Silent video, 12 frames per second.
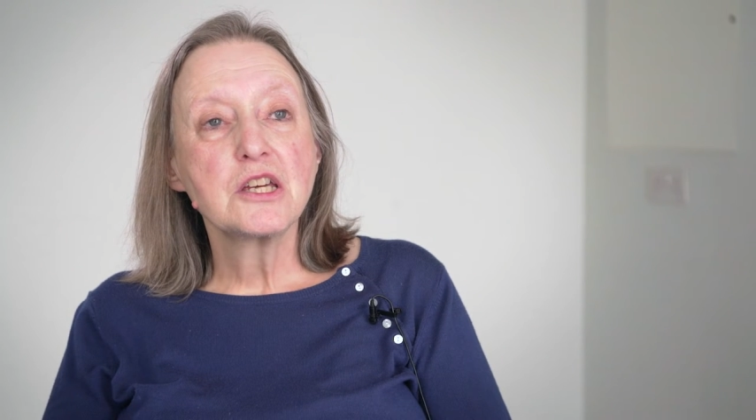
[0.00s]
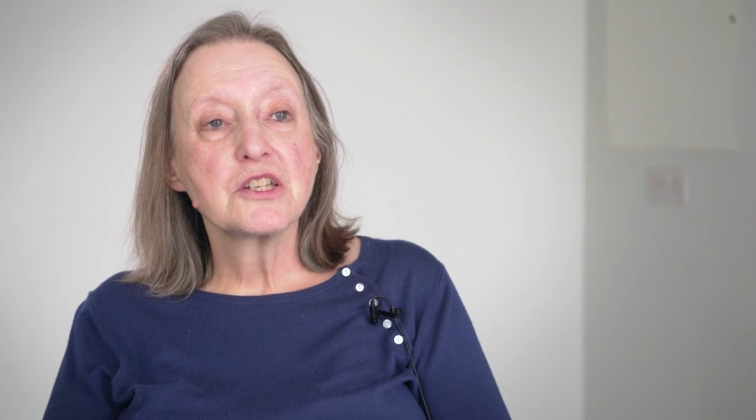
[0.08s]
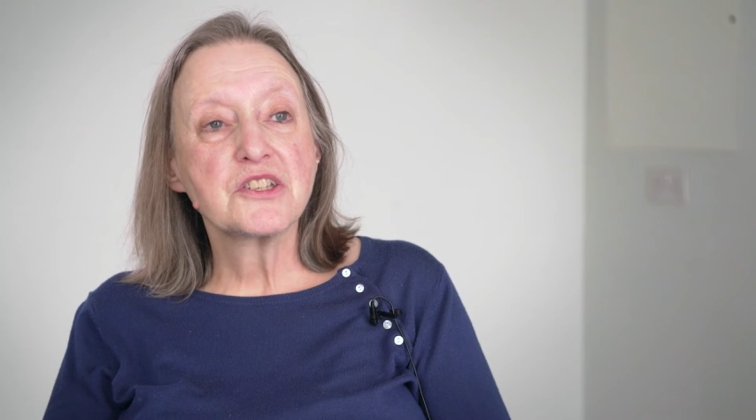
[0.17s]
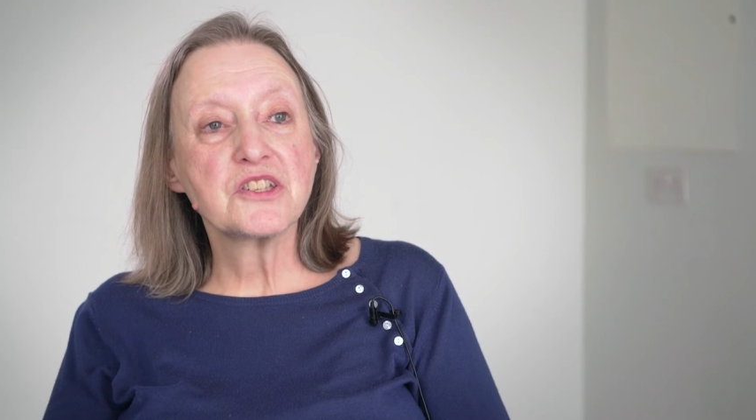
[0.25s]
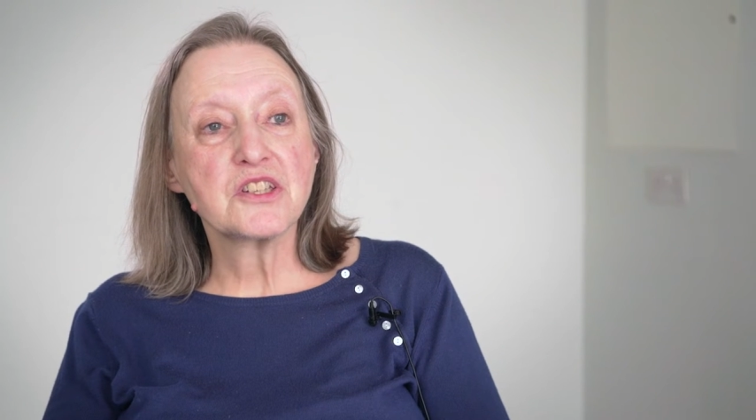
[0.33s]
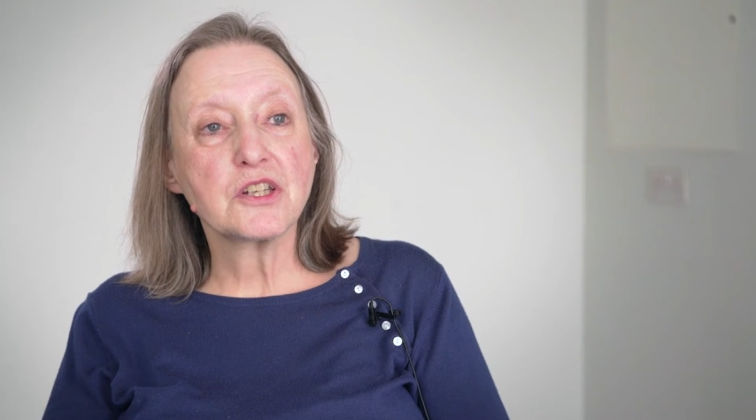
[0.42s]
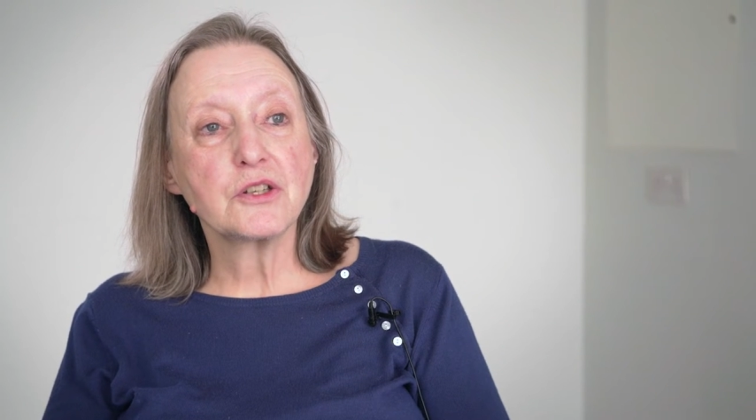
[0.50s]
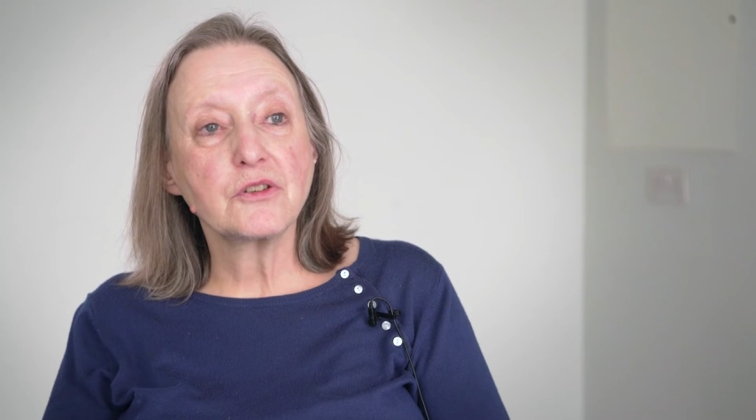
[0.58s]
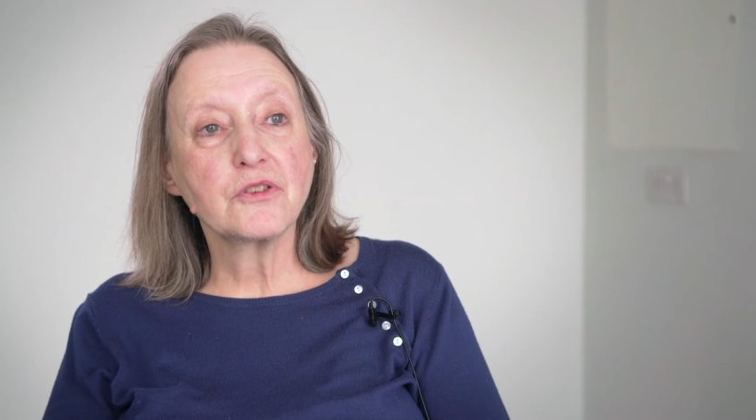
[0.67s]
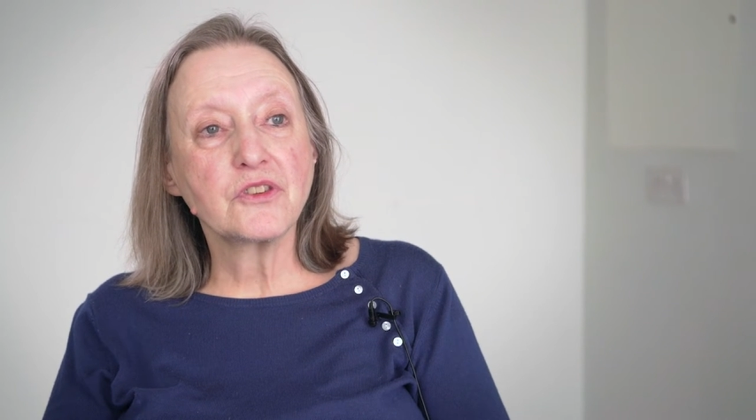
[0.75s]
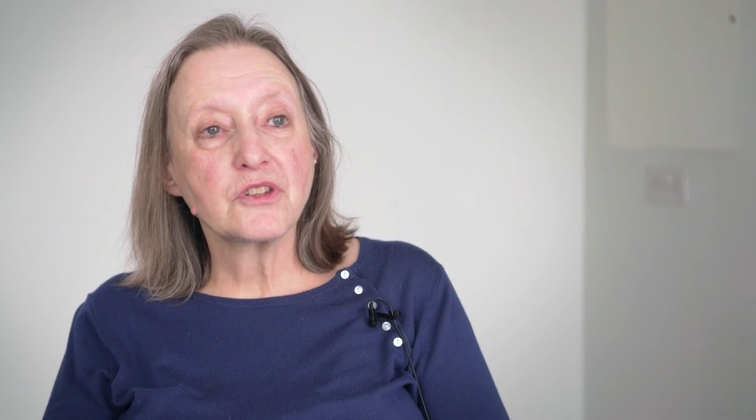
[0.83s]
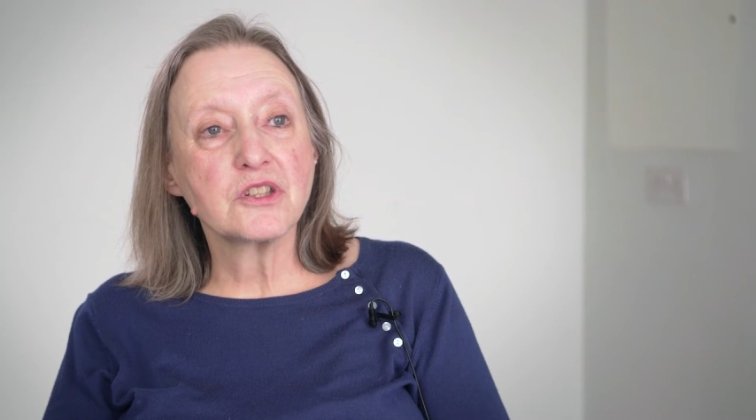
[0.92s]

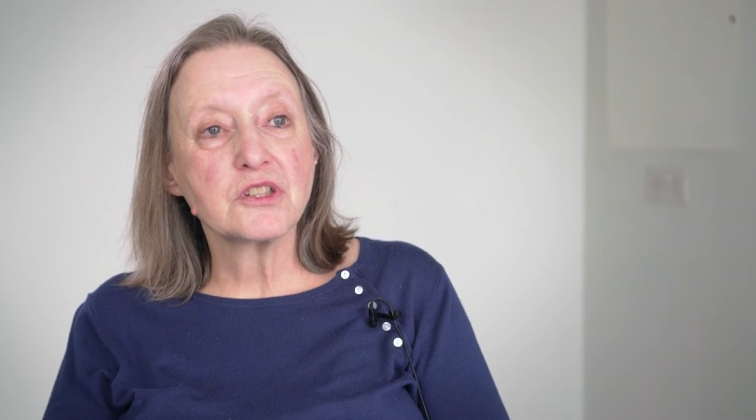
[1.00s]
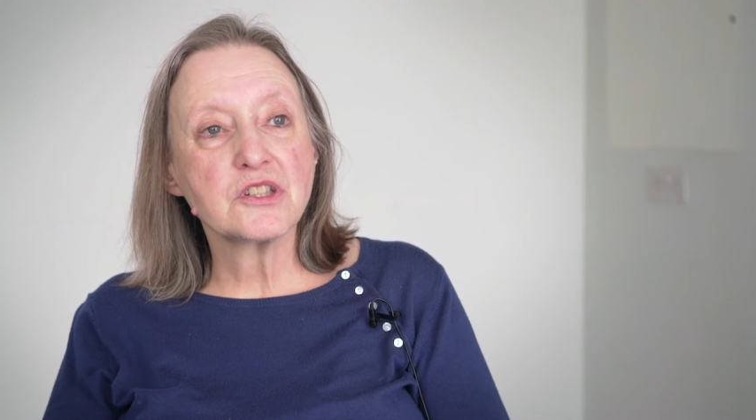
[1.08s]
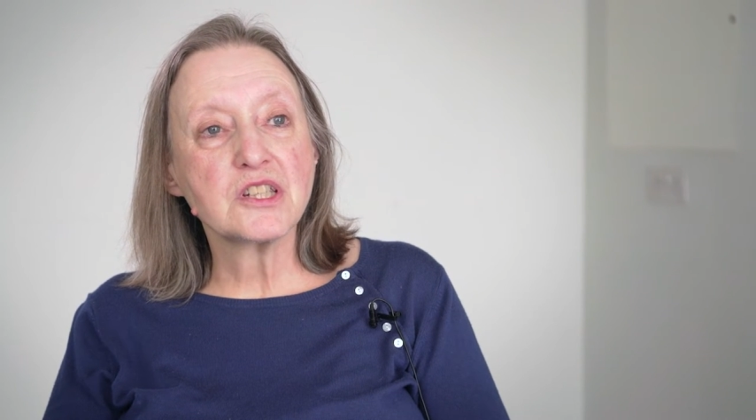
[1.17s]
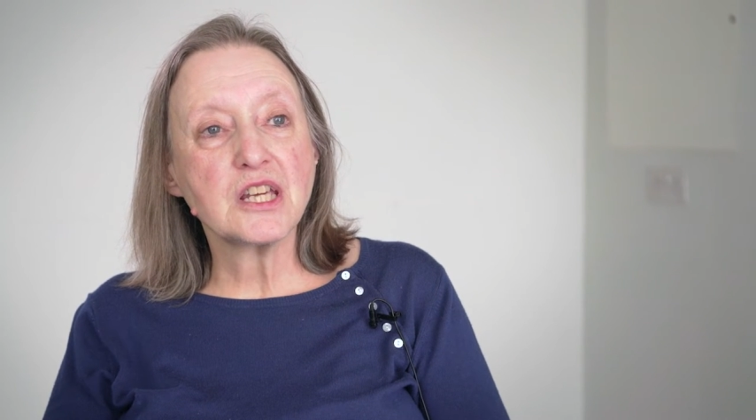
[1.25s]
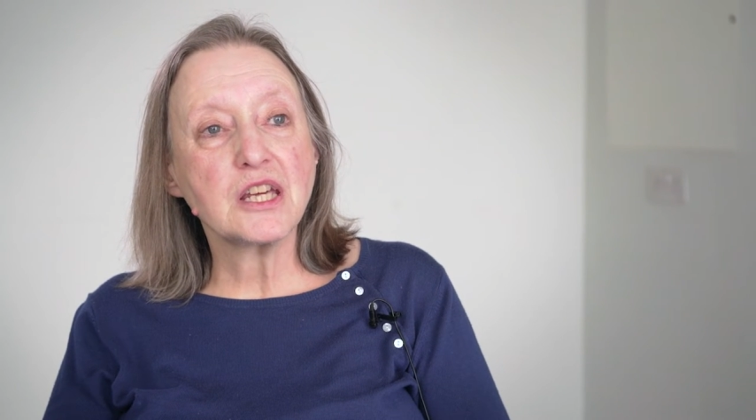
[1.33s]
so that